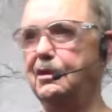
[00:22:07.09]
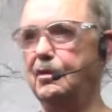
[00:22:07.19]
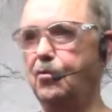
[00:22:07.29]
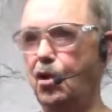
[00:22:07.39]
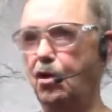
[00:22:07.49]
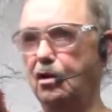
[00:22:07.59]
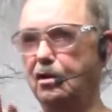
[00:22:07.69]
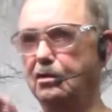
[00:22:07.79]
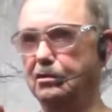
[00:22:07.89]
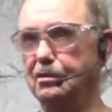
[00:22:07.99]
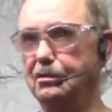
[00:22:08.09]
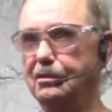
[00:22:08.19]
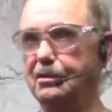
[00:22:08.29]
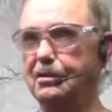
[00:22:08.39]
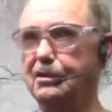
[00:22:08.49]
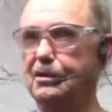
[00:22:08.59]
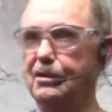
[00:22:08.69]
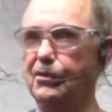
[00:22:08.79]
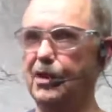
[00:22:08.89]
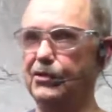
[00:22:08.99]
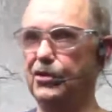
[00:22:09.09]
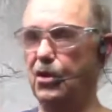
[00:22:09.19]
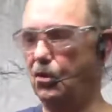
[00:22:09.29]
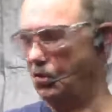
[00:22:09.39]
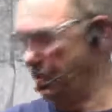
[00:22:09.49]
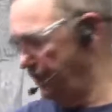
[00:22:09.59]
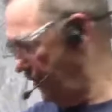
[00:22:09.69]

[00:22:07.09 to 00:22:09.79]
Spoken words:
a ball around the hole.